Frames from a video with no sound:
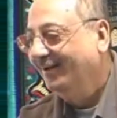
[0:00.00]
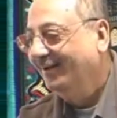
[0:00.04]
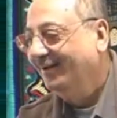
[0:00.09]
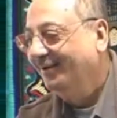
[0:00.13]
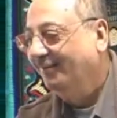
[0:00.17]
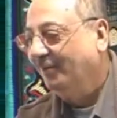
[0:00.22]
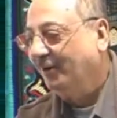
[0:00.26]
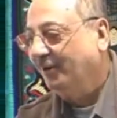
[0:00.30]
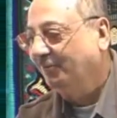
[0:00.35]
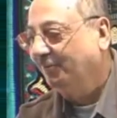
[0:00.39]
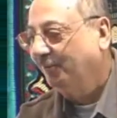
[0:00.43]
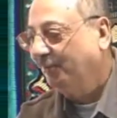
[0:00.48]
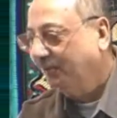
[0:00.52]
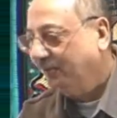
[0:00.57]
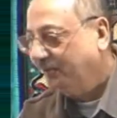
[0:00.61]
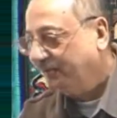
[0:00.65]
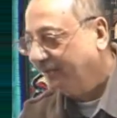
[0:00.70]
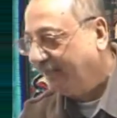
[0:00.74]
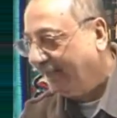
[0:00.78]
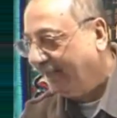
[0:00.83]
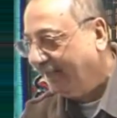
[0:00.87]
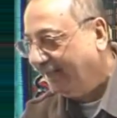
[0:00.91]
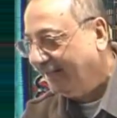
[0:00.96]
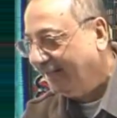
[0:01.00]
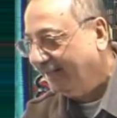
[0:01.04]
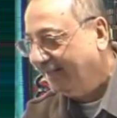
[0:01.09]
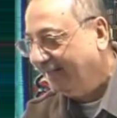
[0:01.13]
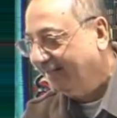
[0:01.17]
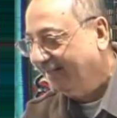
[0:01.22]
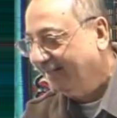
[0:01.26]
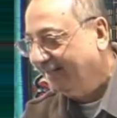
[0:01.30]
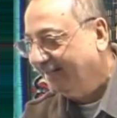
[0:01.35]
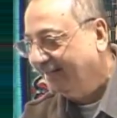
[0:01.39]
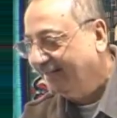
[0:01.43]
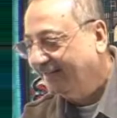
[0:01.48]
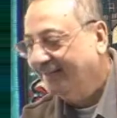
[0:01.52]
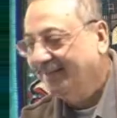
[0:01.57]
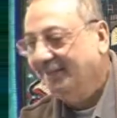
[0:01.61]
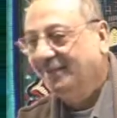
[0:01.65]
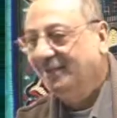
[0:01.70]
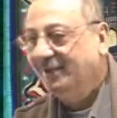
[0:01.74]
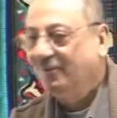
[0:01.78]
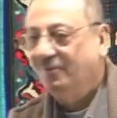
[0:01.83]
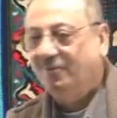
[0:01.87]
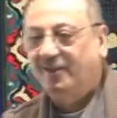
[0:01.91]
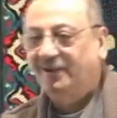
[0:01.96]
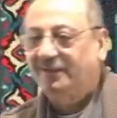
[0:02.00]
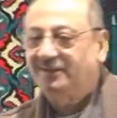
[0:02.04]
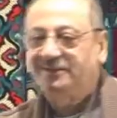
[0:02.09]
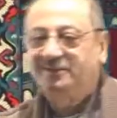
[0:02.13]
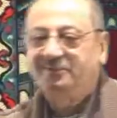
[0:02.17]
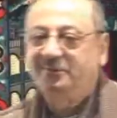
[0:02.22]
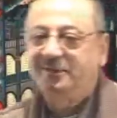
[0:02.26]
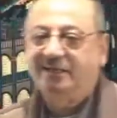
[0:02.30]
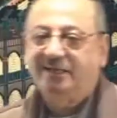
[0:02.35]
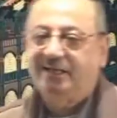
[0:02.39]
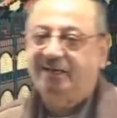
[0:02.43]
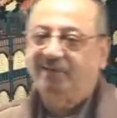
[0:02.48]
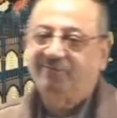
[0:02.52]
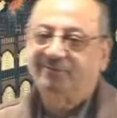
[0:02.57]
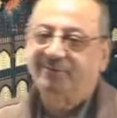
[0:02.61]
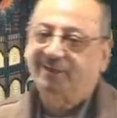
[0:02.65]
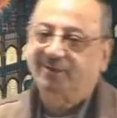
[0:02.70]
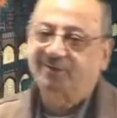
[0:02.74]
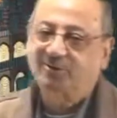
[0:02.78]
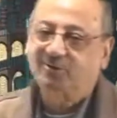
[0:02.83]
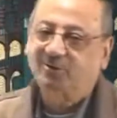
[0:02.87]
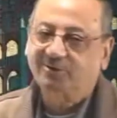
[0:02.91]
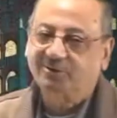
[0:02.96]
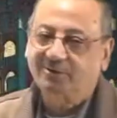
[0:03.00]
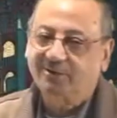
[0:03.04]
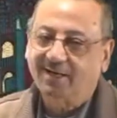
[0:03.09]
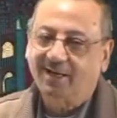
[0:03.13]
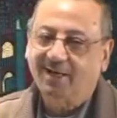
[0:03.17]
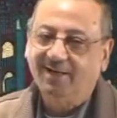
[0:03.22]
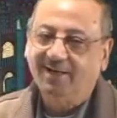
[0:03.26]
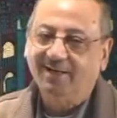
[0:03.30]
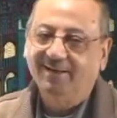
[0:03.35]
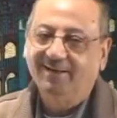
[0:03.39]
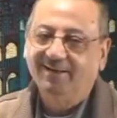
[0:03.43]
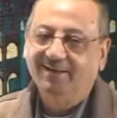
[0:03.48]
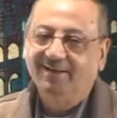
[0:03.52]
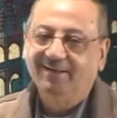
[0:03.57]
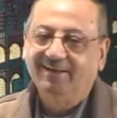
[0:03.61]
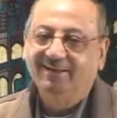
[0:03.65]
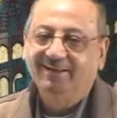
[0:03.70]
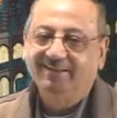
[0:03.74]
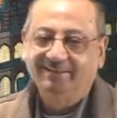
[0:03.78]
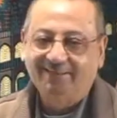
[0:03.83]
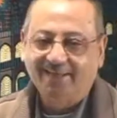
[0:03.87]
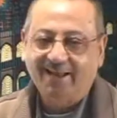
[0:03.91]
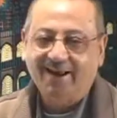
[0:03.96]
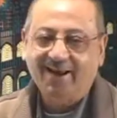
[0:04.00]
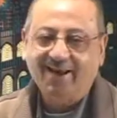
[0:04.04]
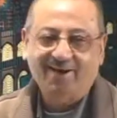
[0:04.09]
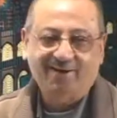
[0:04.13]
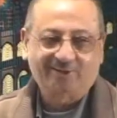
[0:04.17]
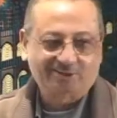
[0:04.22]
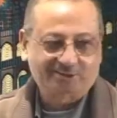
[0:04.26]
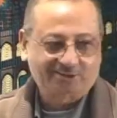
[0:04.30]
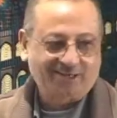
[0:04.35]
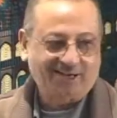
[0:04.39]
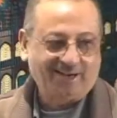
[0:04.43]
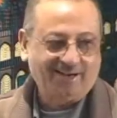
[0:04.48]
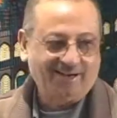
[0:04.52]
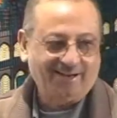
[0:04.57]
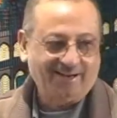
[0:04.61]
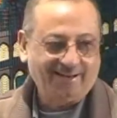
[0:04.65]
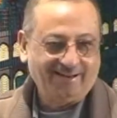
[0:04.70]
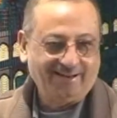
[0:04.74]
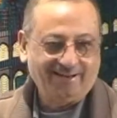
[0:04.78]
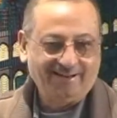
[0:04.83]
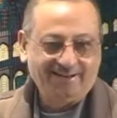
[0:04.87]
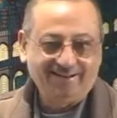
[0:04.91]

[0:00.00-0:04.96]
What will you say? What is the meaning of Yadrusna? They are studying.